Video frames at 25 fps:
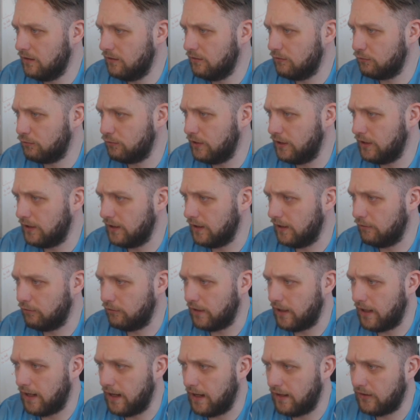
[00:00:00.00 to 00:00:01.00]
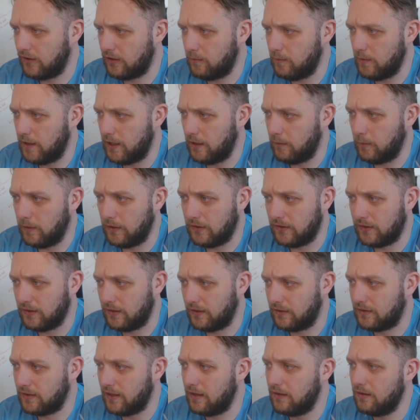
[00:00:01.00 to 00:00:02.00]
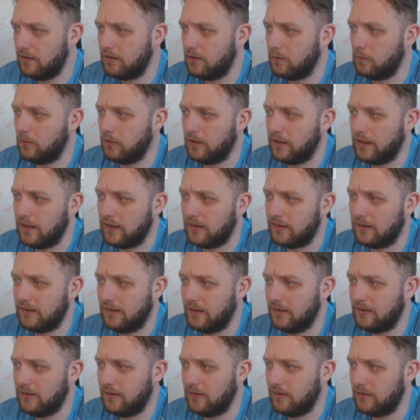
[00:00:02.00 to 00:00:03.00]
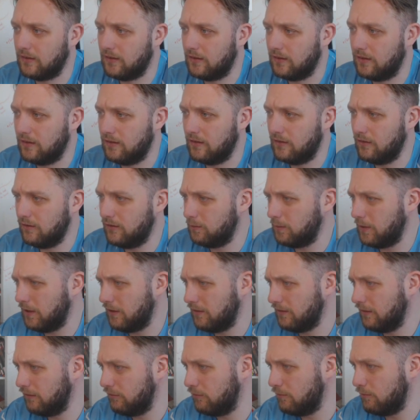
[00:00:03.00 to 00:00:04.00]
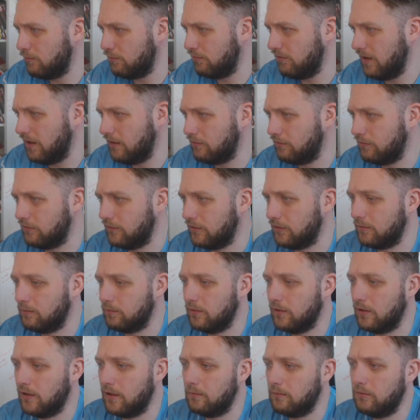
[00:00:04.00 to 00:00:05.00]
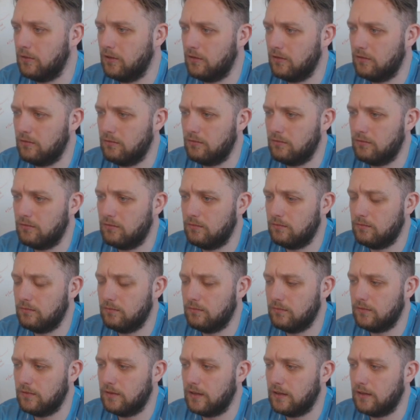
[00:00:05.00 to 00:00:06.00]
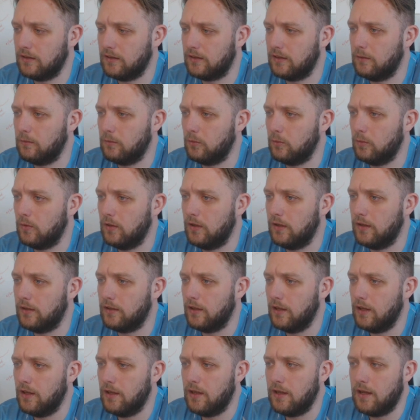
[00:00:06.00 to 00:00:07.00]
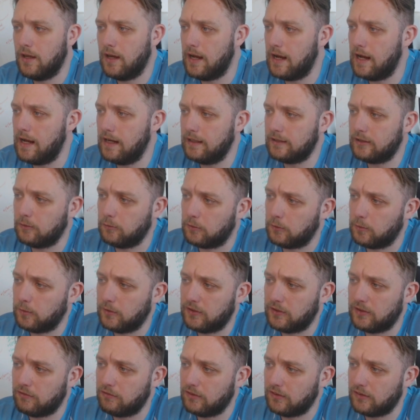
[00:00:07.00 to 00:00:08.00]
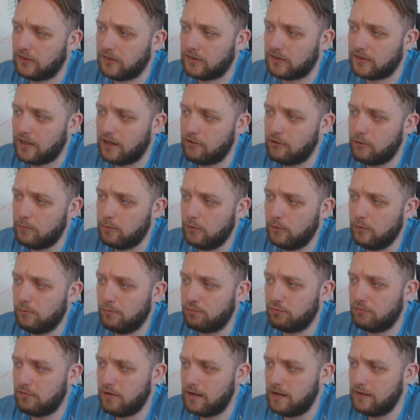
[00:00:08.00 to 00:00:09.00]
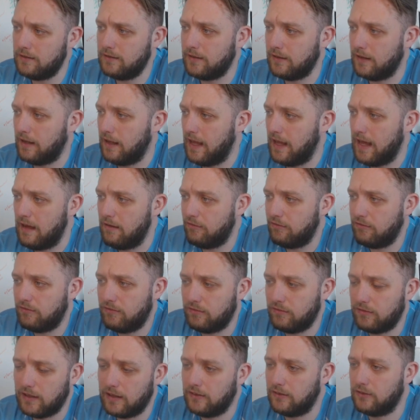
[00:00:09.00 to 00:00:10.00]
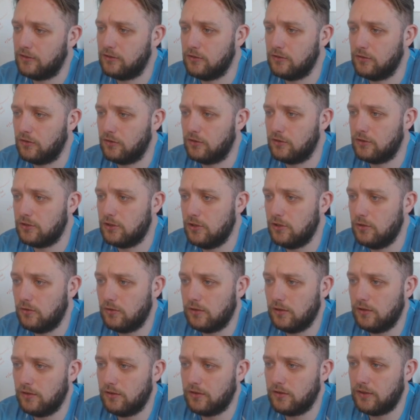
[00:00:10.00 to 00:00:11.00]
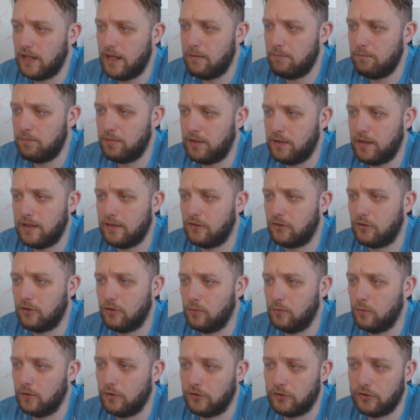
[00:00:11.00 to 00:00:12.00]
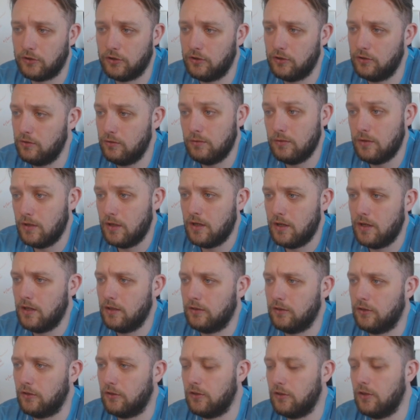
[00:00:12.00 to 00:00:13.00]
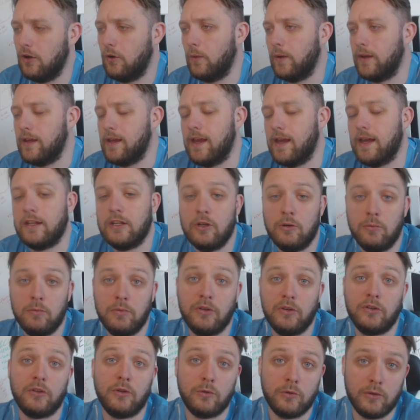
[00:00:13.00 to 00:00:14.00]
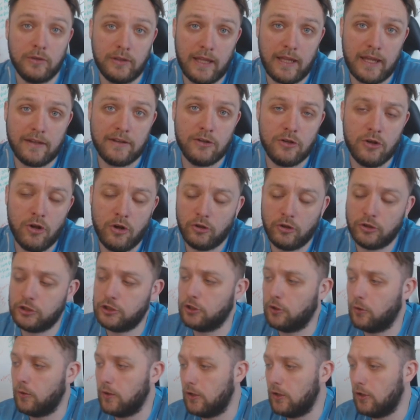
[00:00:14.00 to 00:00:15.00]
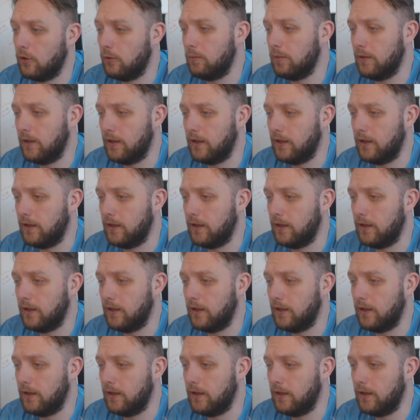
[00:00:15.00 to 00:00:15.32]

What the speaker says: Free delivery estimated Wednesday the 10th. I'm going to guess this isn't. Apparently from Bradford, but I'm not. That seems weird. Item specifics are terrible. Brand F, that's just useless. MPN 212. There's no EN number, so again, not showing up